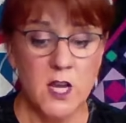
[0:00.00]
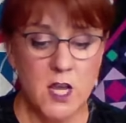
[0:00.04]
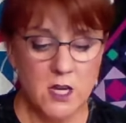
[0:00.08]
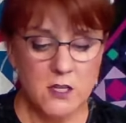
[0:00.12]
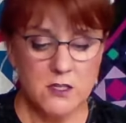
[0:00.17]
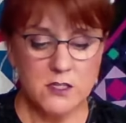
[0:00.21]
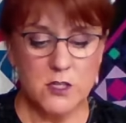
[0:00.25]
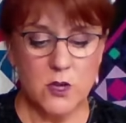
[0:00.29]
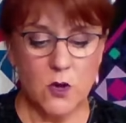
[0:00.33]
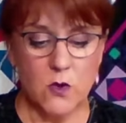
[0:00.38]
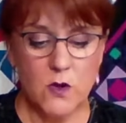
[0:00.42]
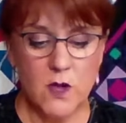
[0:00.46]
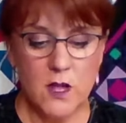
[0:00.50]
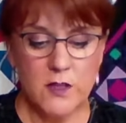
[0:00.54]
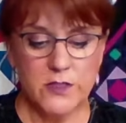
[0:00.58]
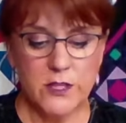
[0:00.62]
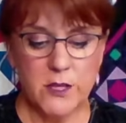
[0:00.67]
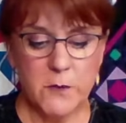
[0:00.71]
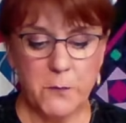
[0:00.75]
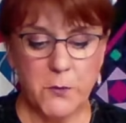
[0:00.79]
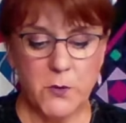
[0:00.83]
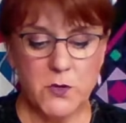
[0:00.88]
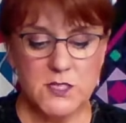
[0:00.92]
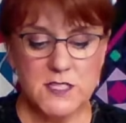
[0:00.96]
So the
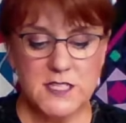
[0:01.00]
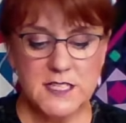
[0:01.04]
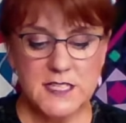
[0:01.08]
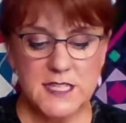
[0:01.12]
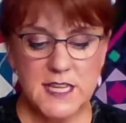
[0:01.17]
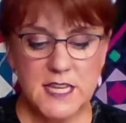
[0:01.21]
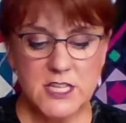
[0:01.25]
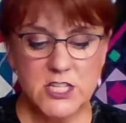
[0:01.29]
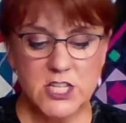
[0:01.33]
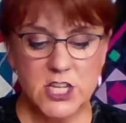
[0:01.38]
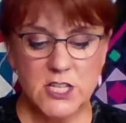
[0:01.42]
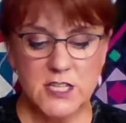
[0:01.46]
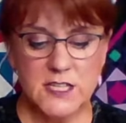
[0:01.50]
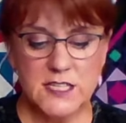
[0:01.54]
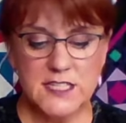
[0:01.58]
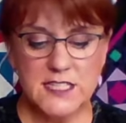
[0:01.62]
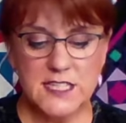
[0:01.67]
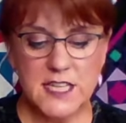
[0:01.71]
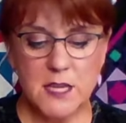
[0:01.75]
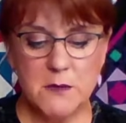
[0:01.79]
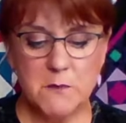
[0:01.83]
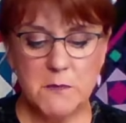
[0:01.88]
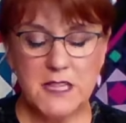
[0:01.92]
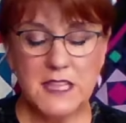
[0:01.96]
precision
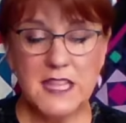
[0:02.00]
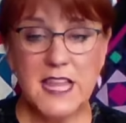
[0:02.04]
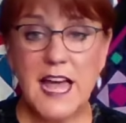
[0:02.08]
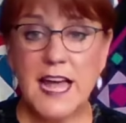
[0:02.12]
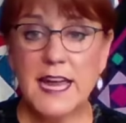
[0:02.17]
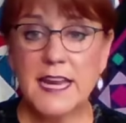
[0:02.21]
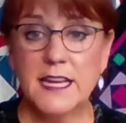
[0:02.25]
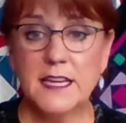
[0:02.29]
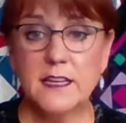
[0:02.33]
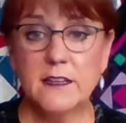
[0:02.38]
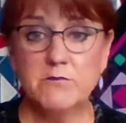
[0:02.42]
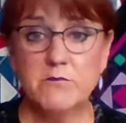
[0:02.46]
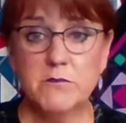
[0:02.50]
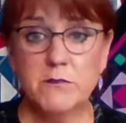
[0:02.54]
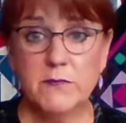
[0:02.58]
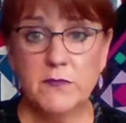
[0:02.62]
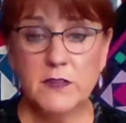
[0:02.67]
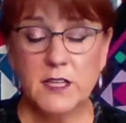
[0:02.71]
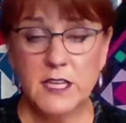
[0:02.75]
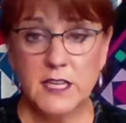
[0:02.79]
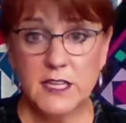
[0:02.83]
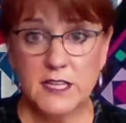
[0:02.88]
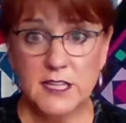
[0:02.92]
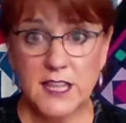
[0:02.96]
seam align
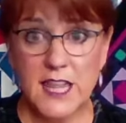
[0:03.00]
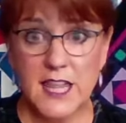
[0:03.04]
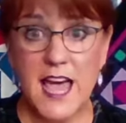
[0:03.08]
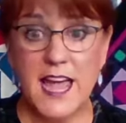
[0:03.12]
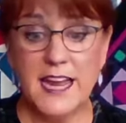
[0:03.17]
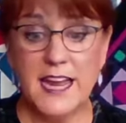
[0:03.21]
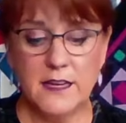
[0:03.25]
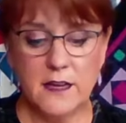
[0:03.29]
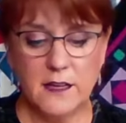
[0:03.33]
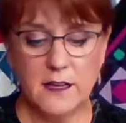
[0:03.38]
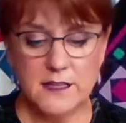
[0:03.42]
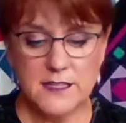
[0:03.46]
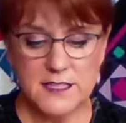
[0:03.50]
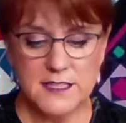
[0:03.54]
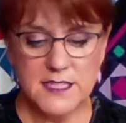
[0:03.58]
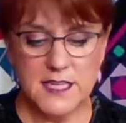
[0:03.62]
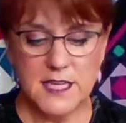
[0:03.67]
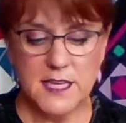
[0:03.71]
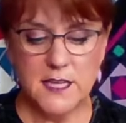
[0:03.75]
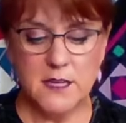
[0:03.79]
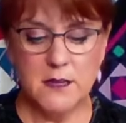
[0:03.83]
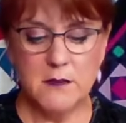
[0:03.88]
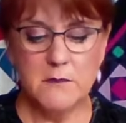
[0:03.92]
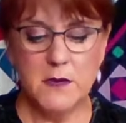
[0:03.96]
line
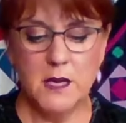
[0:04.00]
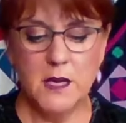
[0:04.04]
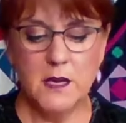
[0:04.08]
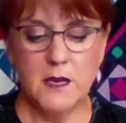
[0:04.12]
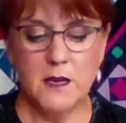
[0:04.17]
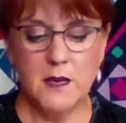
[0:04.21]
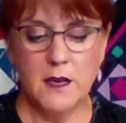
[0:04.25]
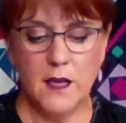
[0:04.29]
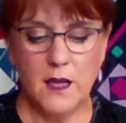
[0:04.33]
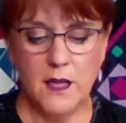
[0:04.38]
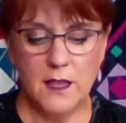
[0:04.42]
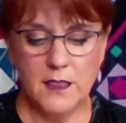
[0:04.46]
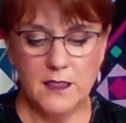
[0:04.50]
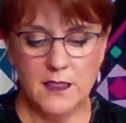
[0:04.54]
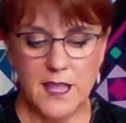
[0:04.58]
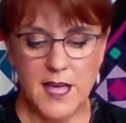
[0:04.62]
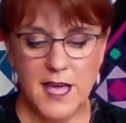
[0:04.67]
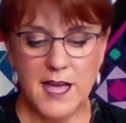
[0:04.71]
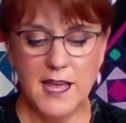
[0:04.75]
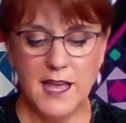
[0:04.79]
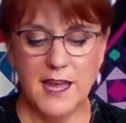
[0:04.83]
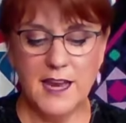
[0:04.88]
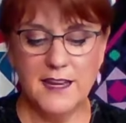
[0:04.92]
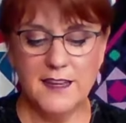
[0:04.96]
seam a
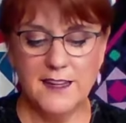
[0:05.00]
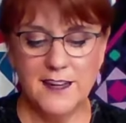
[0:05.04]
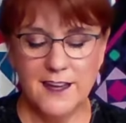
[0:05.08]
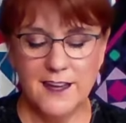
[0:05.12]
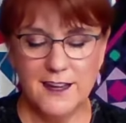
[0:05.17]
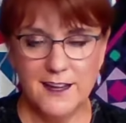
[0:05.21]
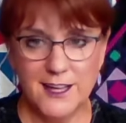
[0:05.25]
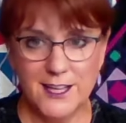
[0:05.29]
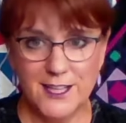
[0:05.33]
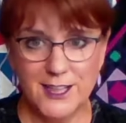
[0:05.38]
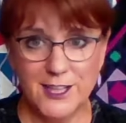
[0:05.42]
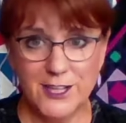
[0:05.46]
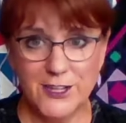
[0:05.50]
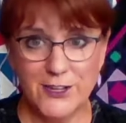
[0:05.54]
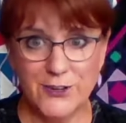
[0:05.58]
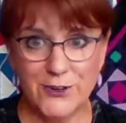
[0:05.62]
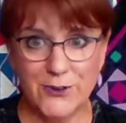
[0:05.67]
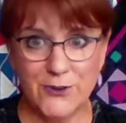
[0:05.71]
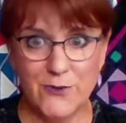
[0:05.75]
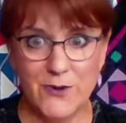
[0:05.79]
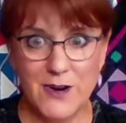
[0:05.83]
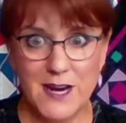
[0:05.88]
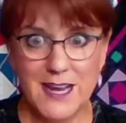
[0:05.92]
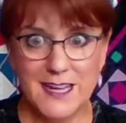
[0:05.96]
line
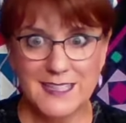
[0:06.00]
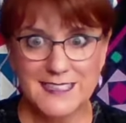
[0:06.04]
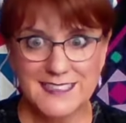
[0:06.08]
glue